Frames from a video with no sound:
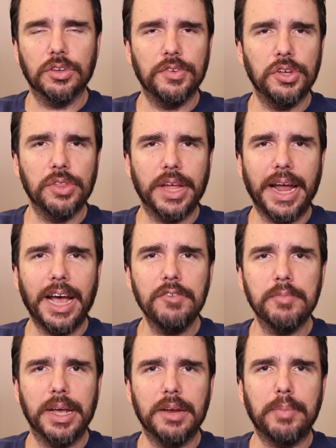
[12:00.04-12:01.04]
of you that have
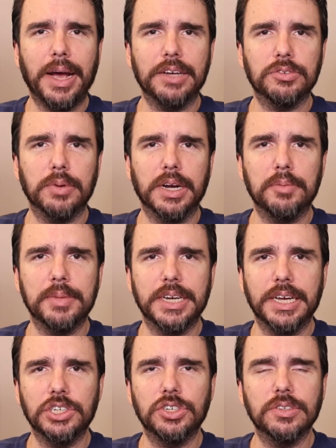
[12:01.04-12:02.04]
made past
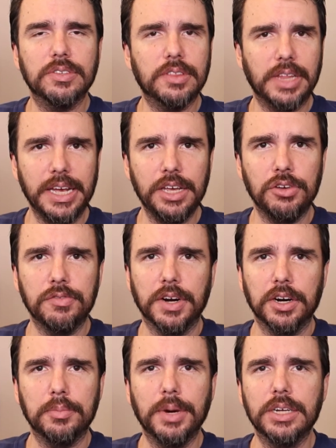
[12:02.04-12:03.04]
recommendations, thank you
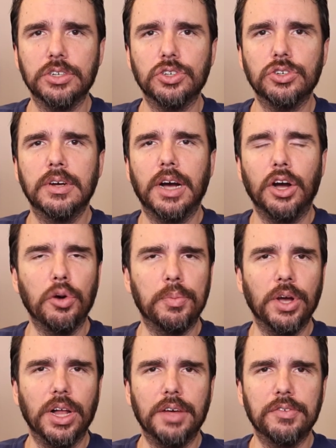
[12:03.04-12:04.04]
very much. I hope
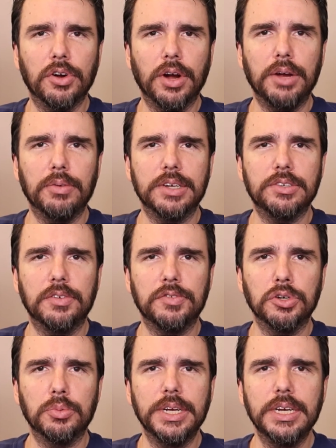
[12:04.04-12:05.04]
you all have a great rest of
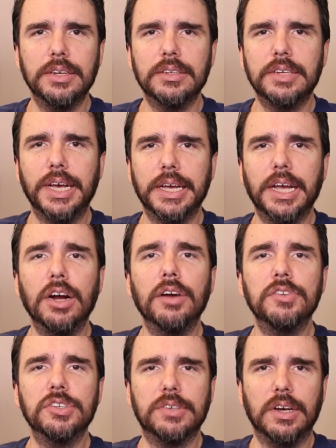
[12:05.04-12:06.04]
your week. Take care
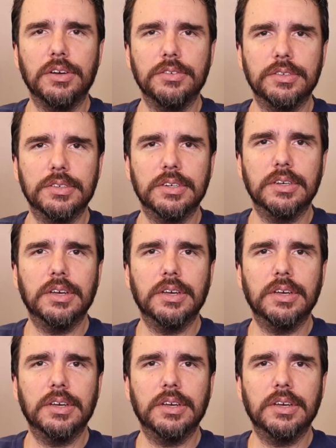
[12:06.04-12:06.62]
of yourselves.